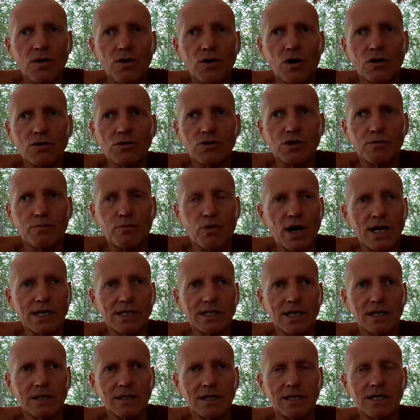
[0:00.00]
not
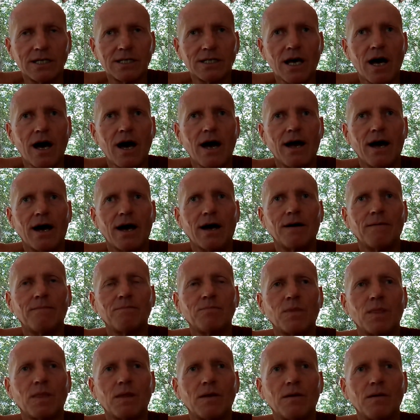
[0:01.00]
suppressing the desire,
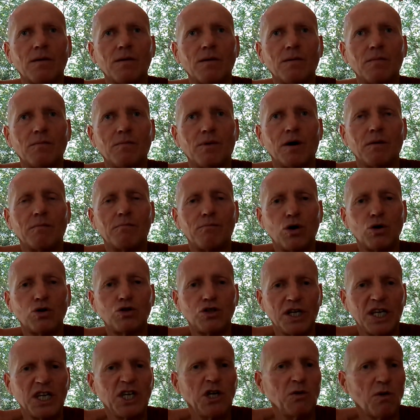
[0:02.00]
but
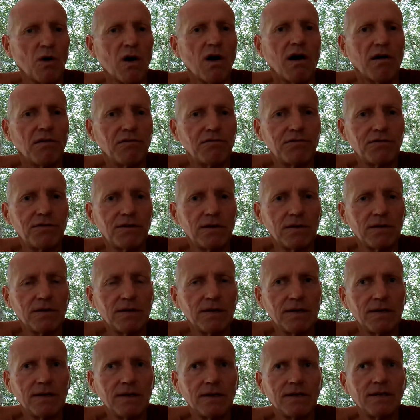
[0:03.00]
putting you off.
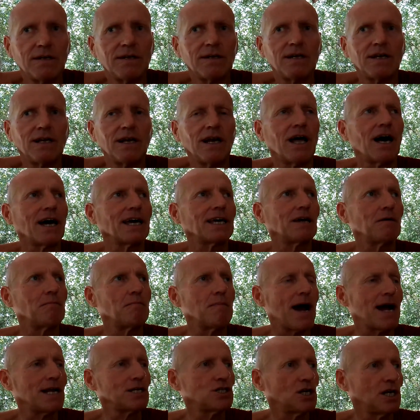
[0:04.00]
Like
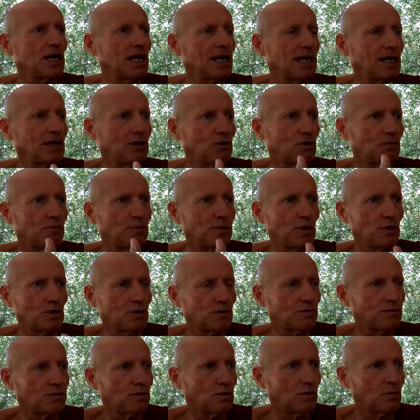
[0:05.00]
imagining your
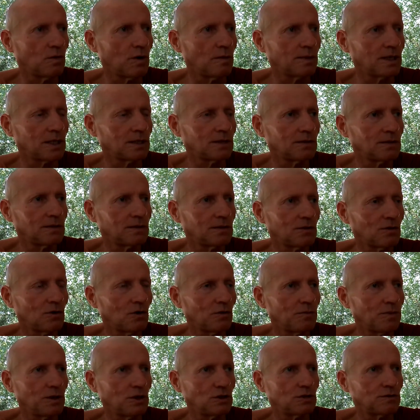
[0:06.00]
beautiful woman
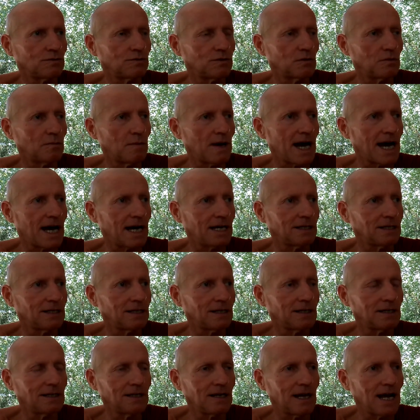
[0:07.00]
or beautiful
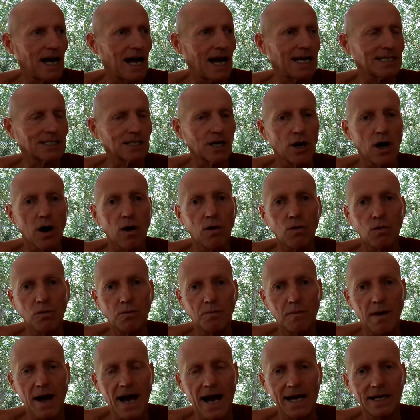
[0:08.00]
man as an
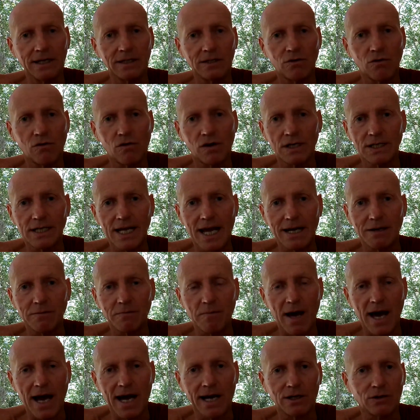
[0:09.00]
old man or a
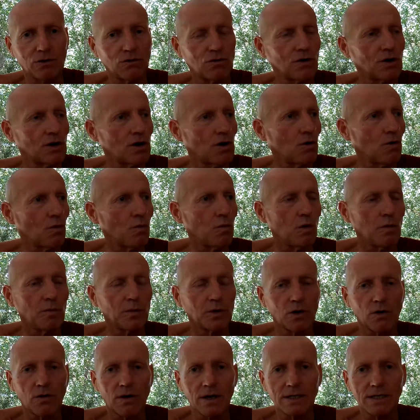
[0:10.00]
dead man, or an old
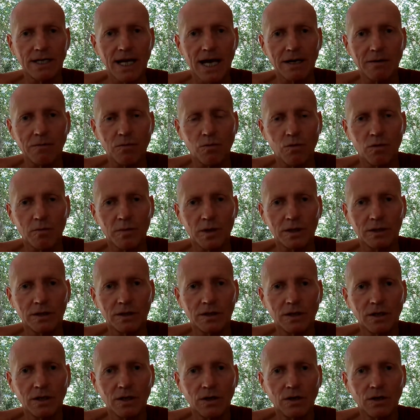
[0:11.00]
woman or a dead woman,